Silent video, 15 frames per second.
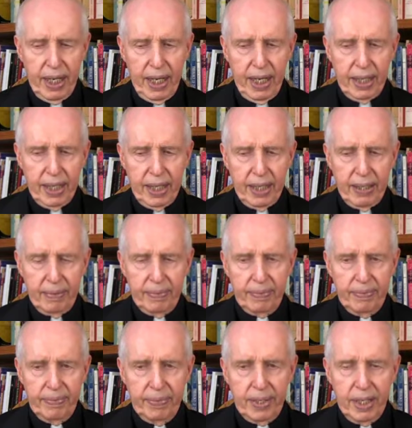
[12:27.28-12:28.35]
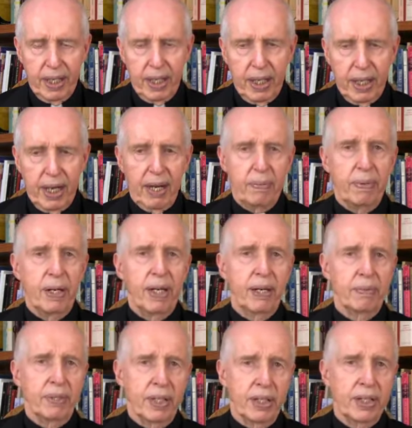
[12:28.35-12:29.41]
And
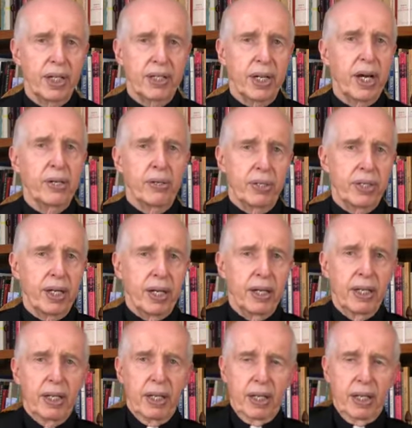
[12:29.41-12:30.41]
Abraham says, yes, I understand.